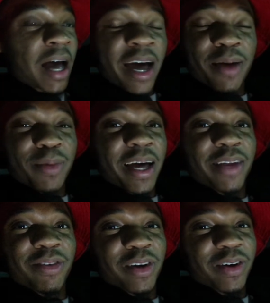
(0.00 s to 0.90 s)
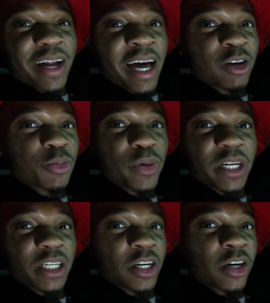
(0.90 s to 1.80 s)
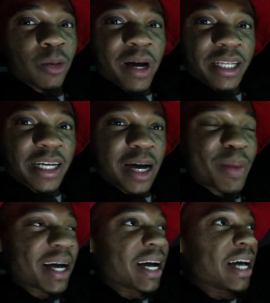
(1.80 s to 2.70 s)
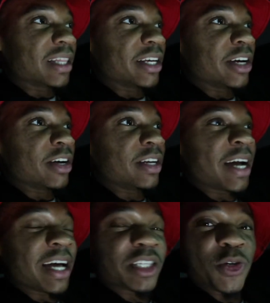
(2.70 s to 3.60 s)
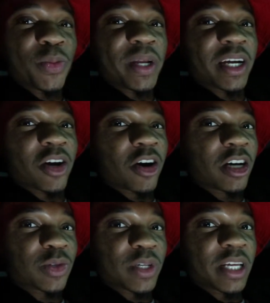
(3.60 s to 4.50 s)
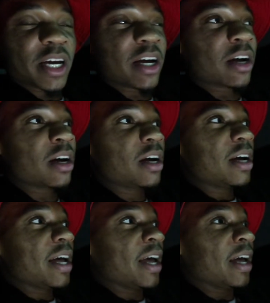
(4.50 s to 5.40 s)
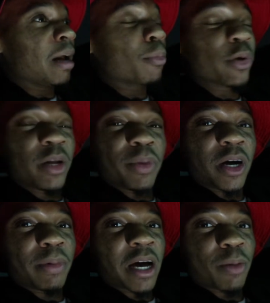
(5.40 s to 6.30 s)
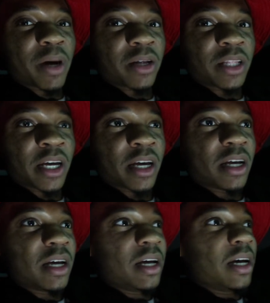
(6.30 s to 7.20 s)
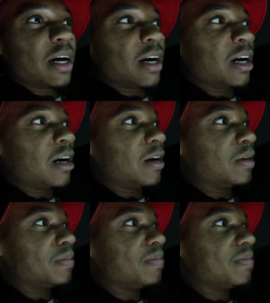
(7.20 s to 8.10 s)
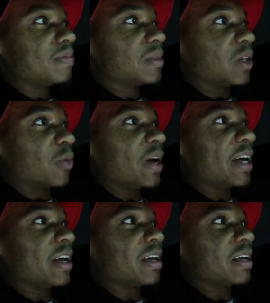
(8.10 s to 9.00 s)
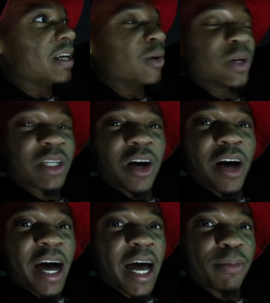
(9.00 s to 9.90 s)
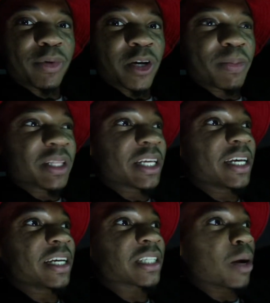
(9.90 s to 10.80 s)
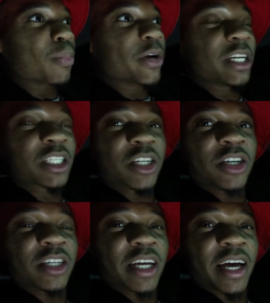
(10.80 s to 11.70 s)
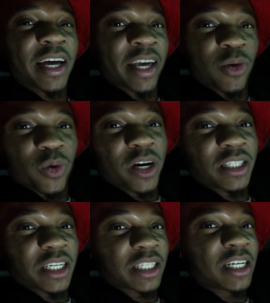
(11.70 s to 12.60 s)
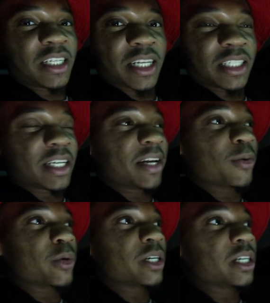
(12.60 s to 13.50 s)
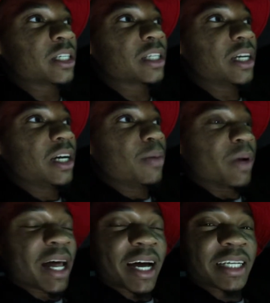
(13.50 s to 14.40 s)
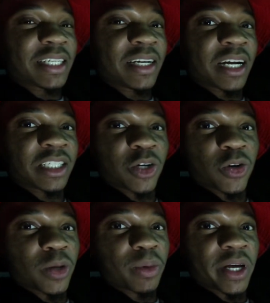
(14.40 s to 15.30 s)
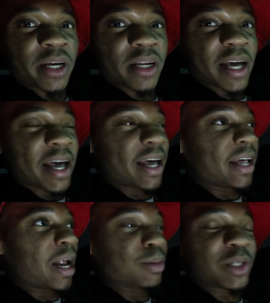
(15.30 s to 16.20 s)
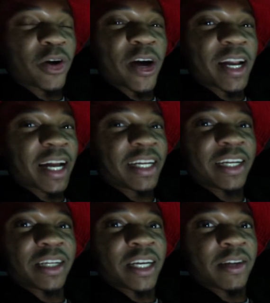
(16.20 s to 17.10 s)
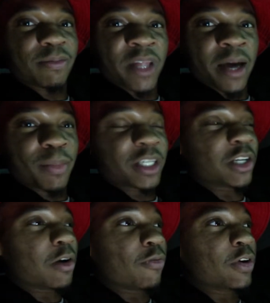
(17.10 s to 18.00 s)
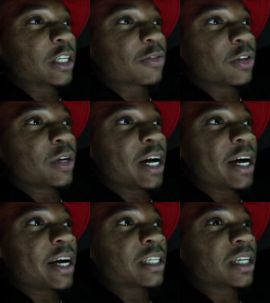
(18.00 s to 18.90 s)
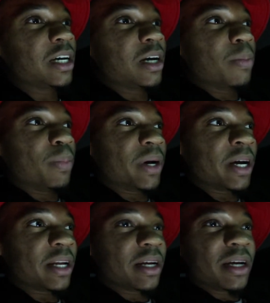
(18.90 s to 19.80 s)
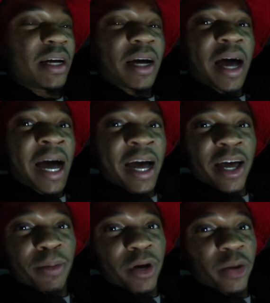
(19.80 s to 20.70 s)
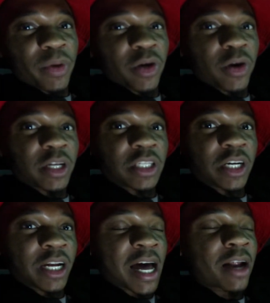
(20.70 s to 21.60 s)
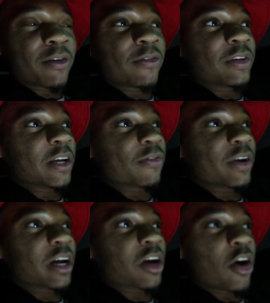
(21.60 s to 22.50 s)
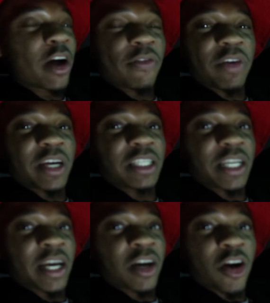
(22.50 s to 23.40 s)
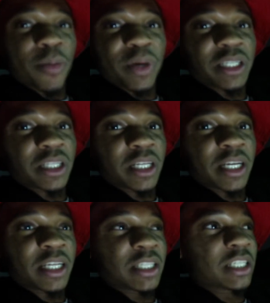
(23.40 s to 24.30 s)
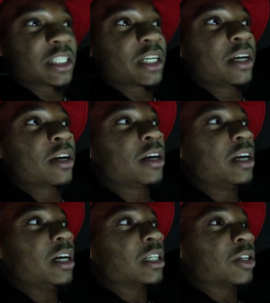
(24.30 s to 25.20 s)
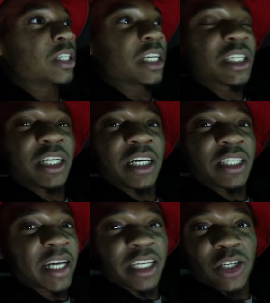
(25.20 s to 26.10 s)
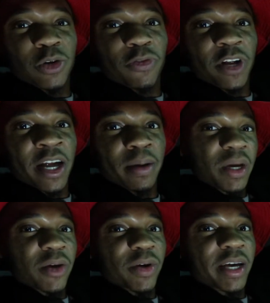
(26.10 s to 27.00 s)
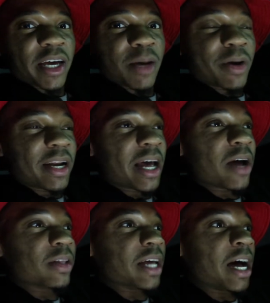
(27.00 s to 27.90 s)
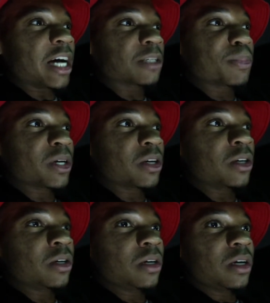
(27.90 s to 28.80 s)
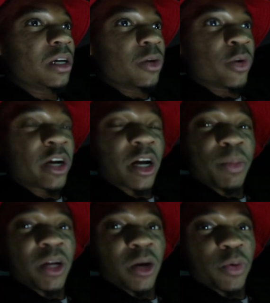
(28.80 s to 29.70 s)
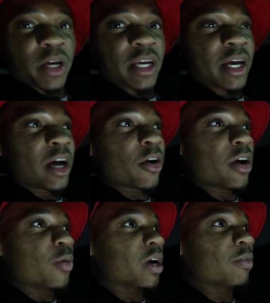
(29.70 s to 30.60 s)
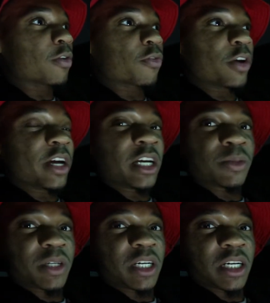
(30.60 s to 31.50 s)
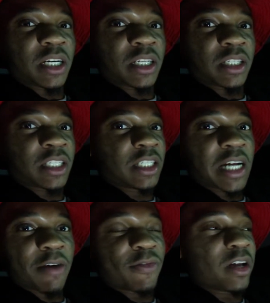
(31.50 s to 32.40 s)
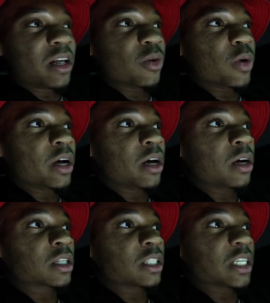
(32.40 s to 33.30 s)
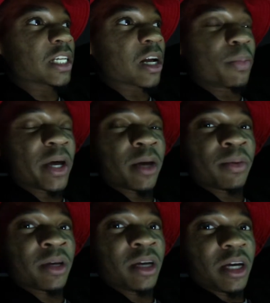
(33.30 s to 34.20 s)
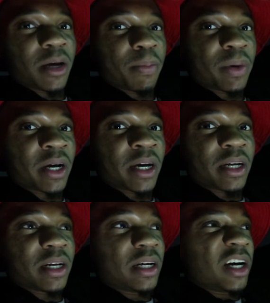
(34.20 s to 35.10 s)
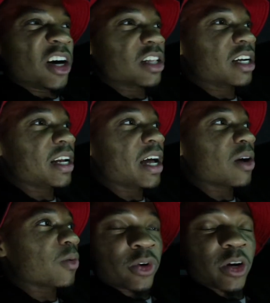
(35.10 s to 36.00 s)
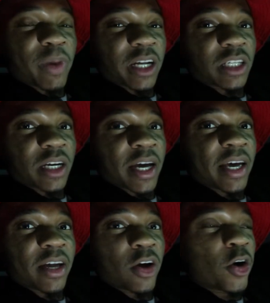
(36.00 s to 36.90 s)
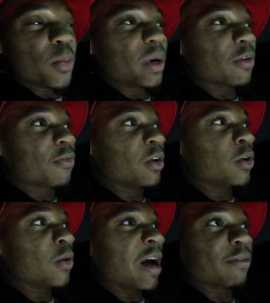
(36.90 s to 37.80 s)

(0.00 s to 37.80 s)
I'm not even gonna lie, it was pretty dull by the time I got there. Not too many cars were there. And I'm pretty bummed out about that. The way it was all hyped up and things, I'm pretty sure that it was as good as they said it was. But like I said, I showed up late. And I'm sorry that I didn't get that much on footage for you guys. But I am going to be going to a lot of different car events and car meets and things this year. So just stay tuned for that. Me and Rakeem are now at the hospital. We're going to meet up with Kiara and one of her friends because she's not feeling well. She just had a baby. But other than that, we're about to head home in a few